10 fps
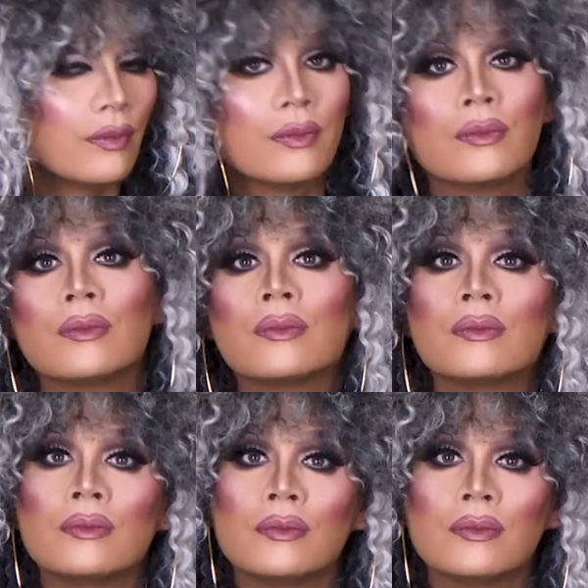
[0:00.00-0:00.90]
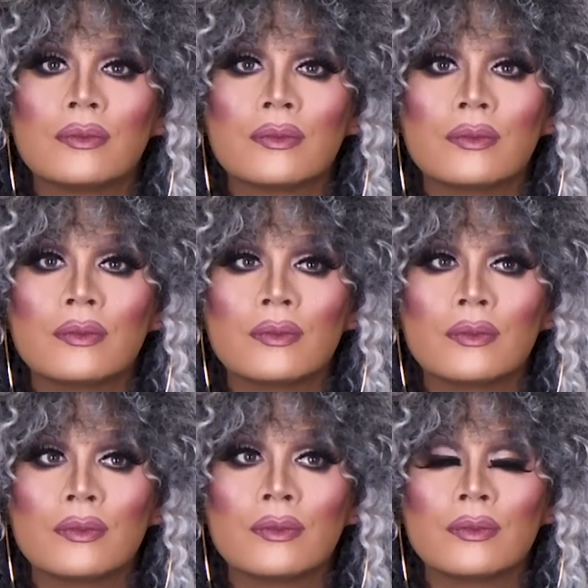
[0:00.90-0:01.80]

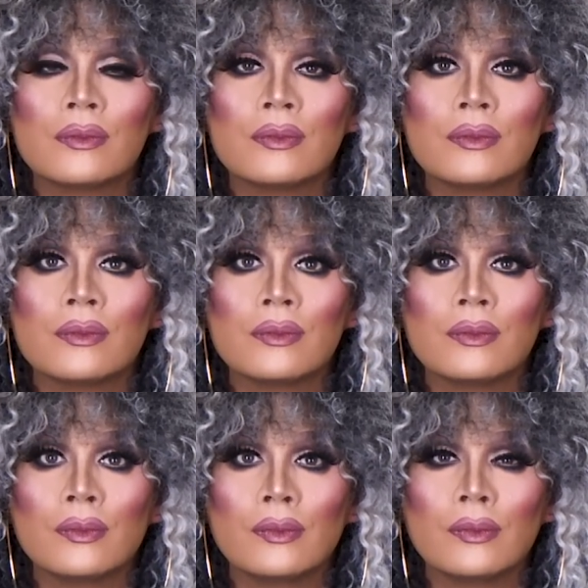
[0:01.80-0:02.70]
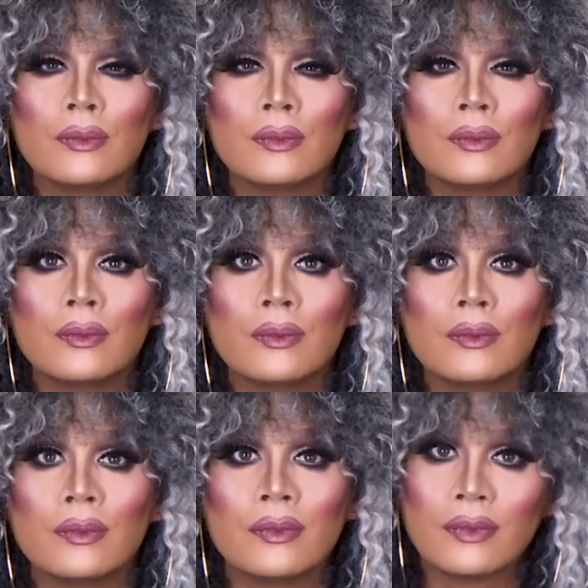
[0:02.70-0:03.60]

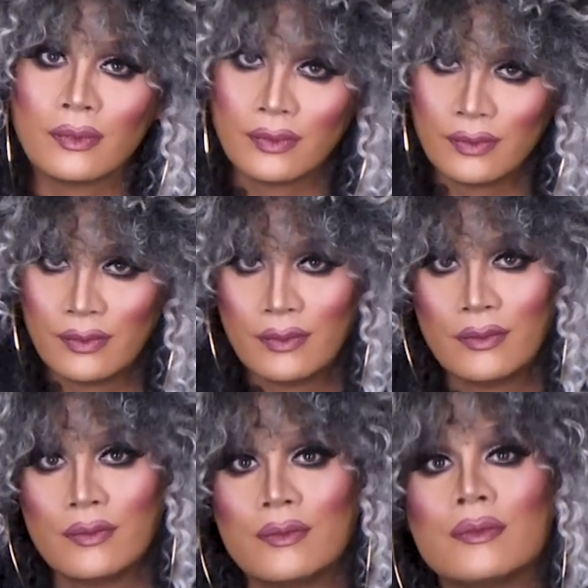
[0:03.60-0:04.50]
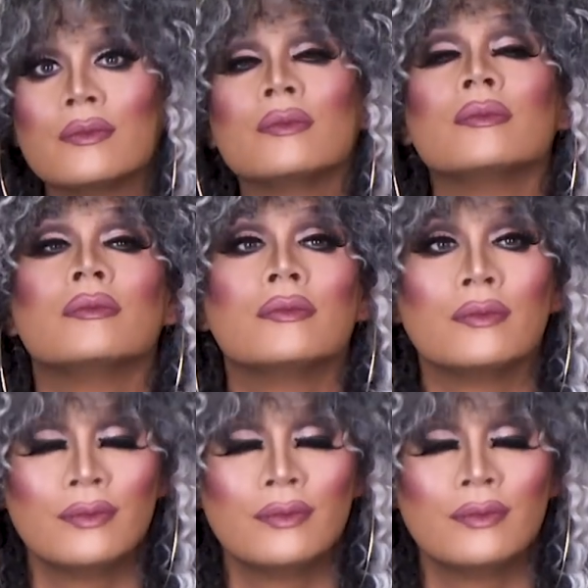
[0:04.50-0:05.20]
(not speaking)